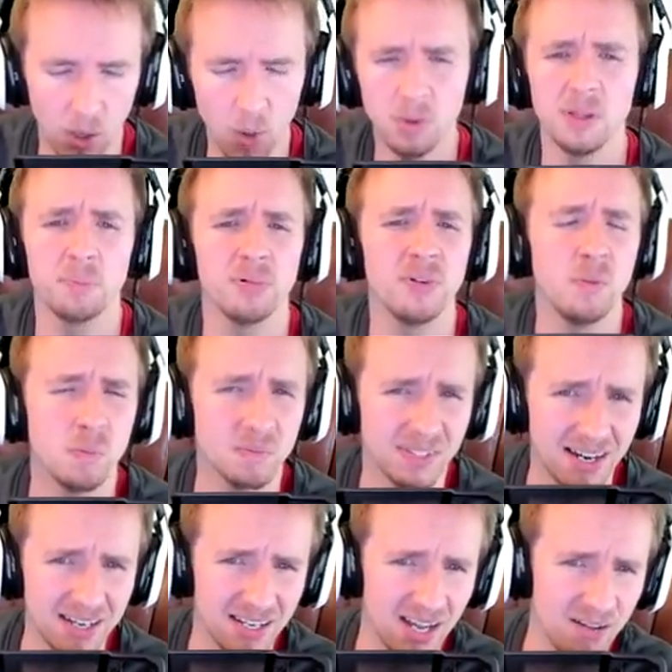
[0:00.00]
All the premiums
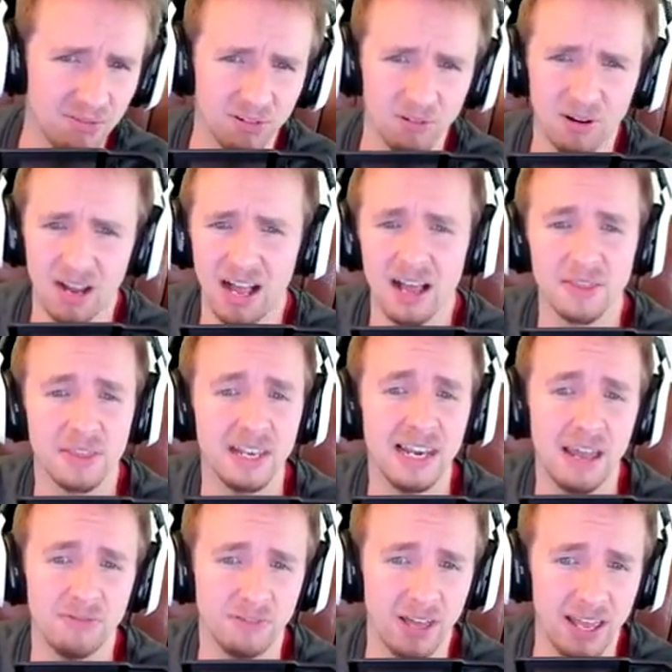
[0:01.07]
I cover are the
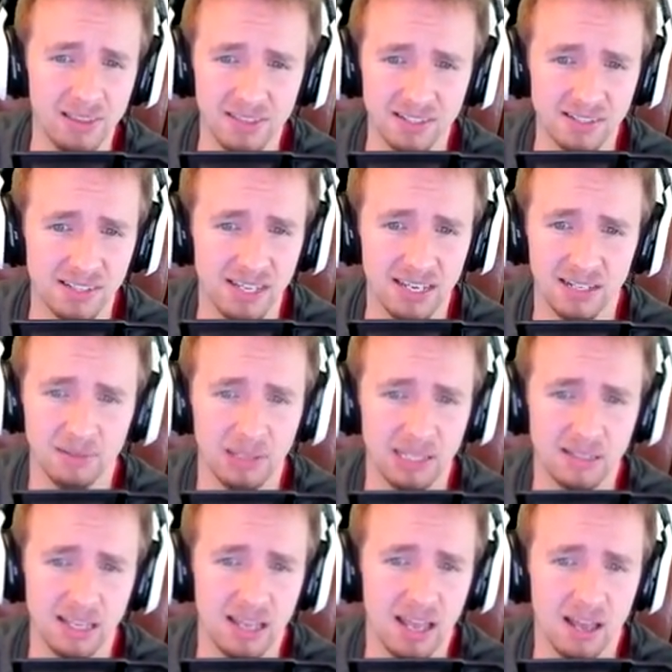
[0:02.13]
Leffe, this
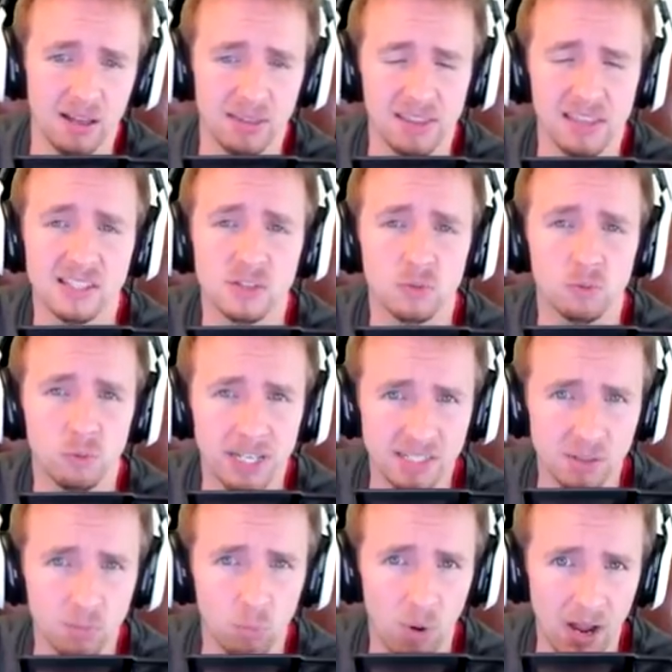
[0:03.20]
thing, that there's a
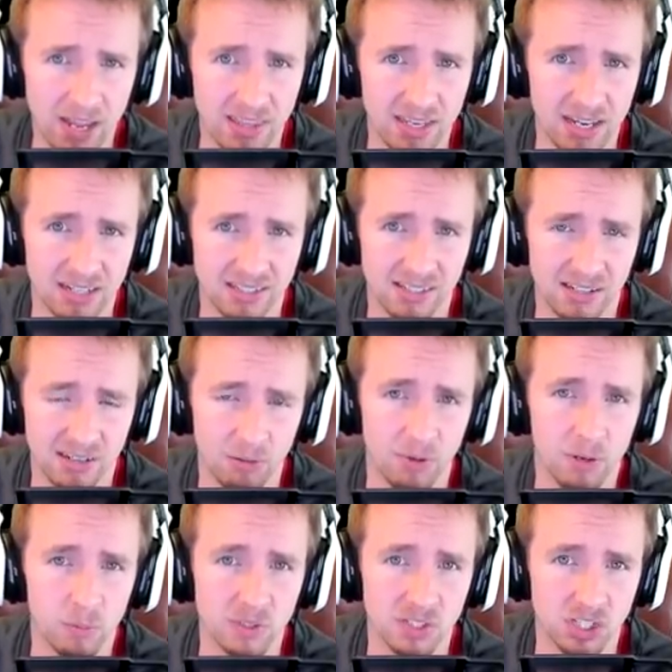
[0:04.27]
reason why the
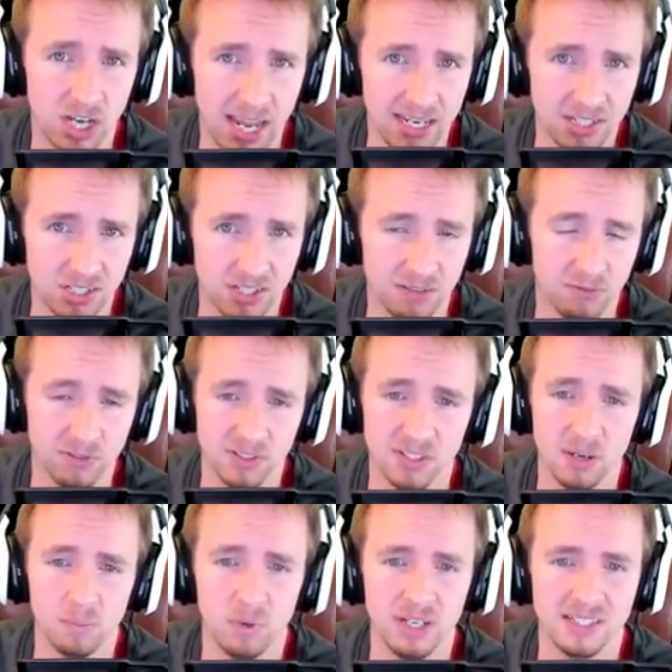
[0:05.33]
artillery was changed, and for
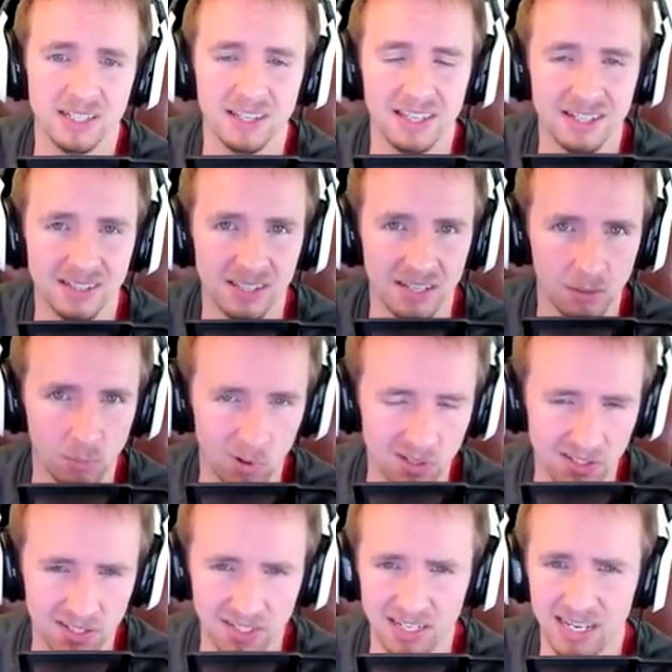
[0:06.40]
some reason this thing
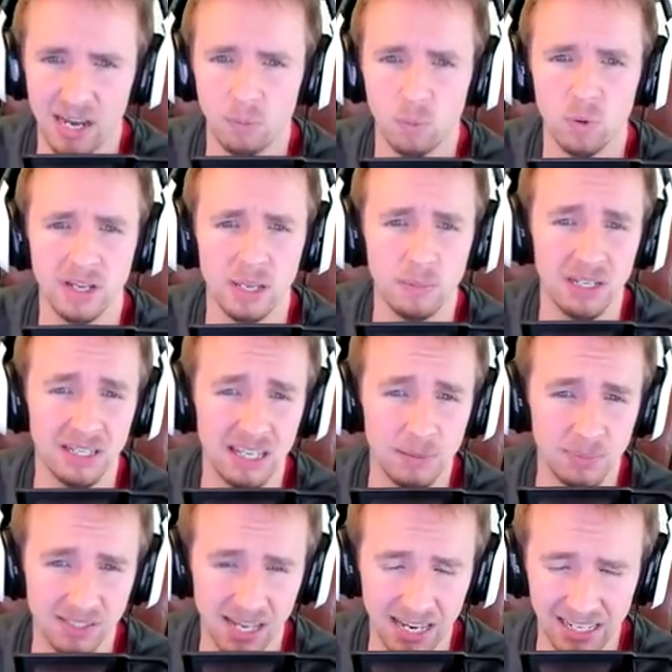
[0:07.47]
wasn't, and now Wargaming
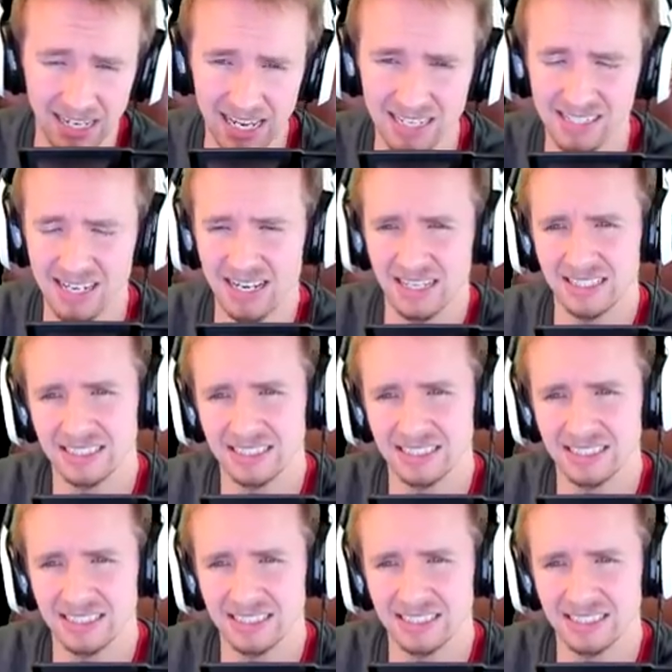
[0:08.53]
keeps selling it